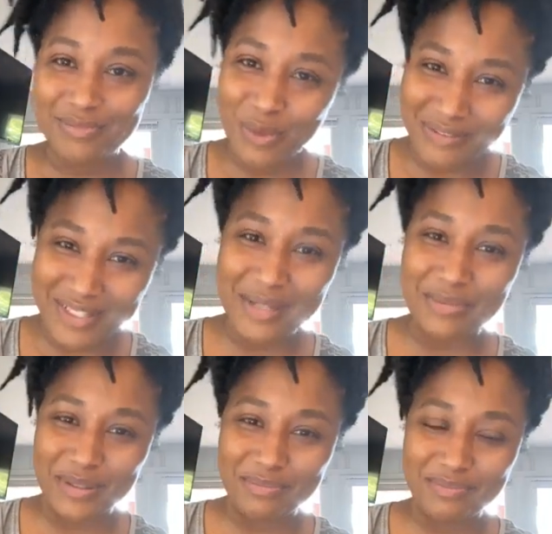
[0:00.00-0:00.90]
You have a
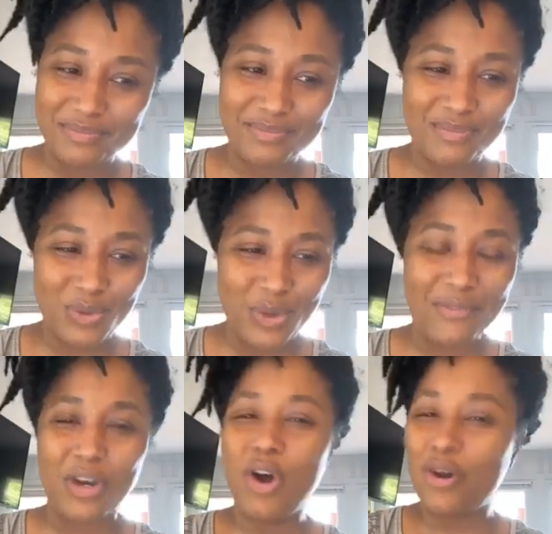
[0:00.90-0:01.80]
symptom. You
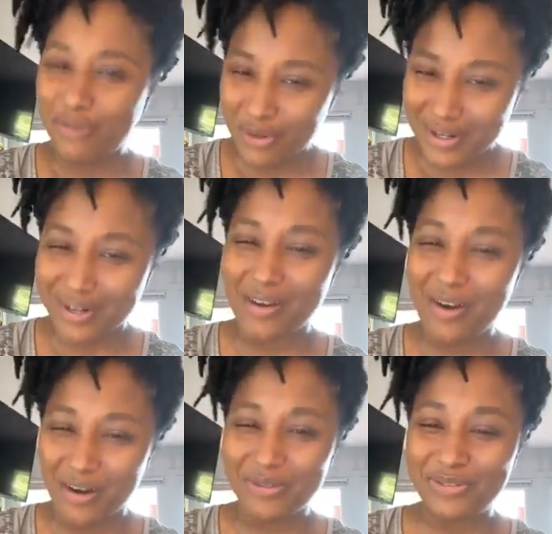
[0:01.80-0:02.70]
have a cough. You are not a
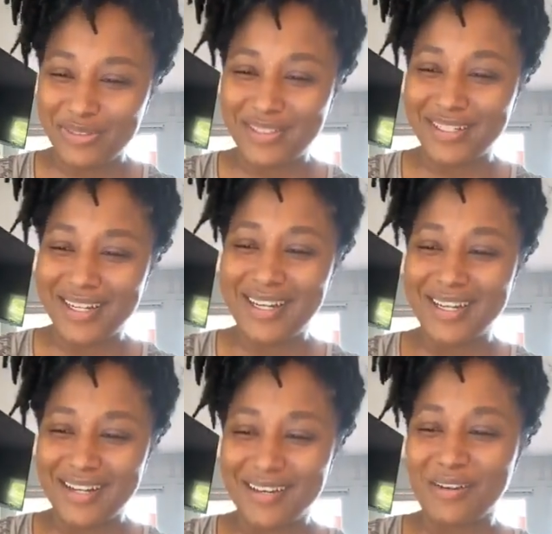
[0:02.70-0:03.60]
cough.
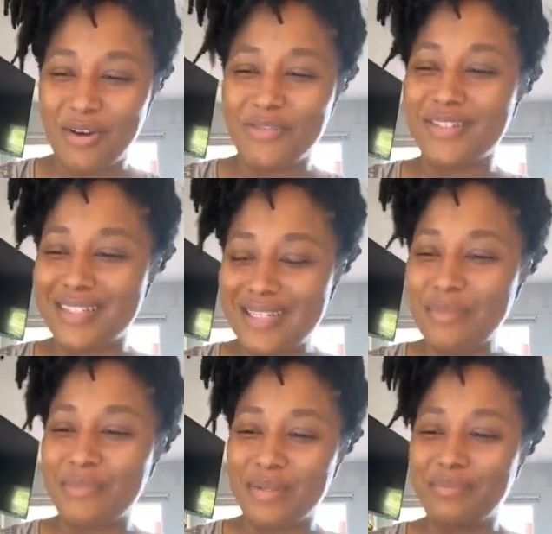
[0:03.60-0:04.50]
A cough is a
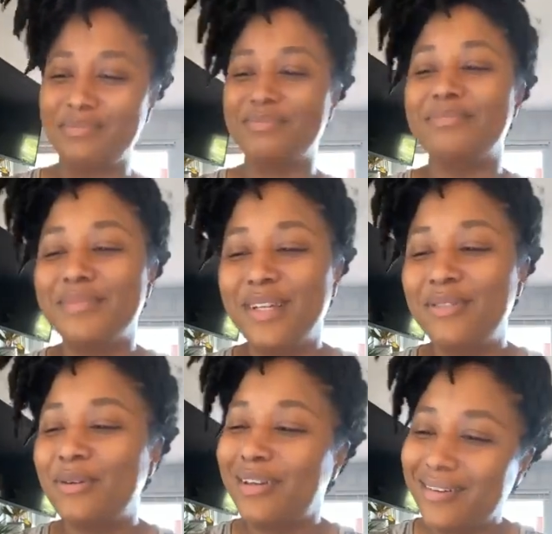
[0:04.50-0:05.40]
symptom
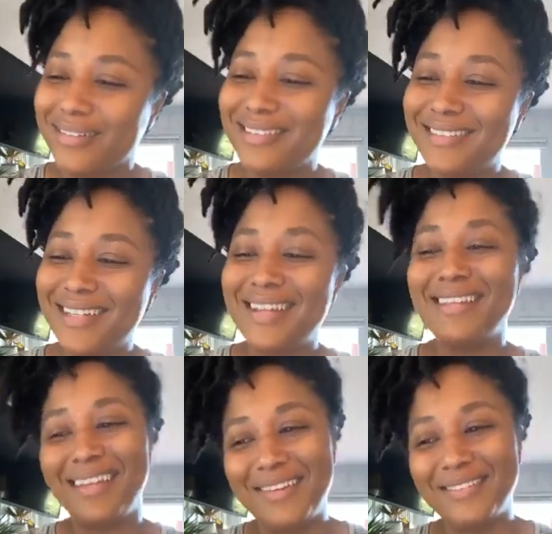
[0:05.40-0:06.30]
of your illness.
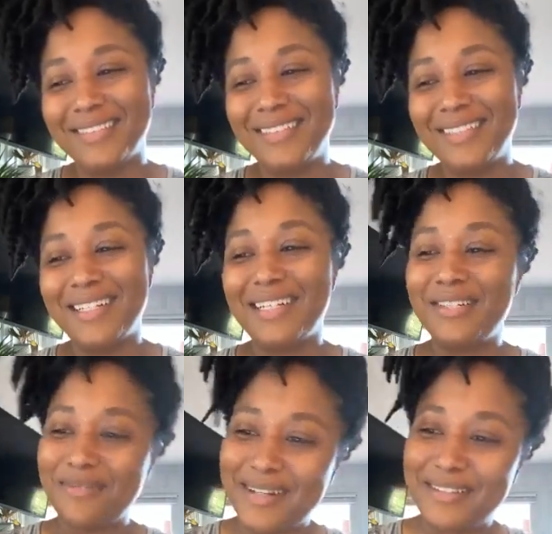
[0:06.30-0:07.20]
The illness
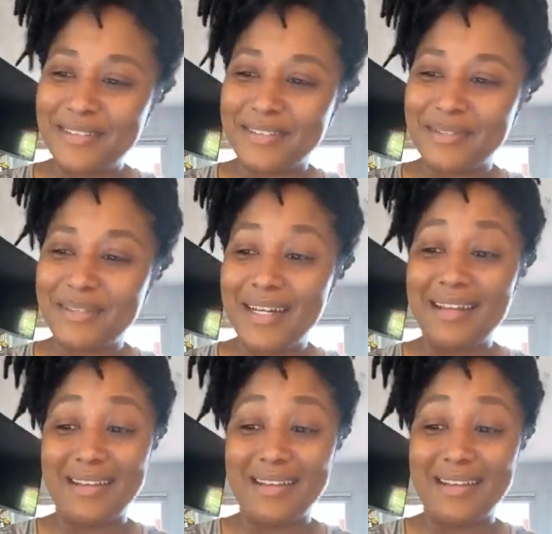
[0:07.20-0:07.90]
is racism.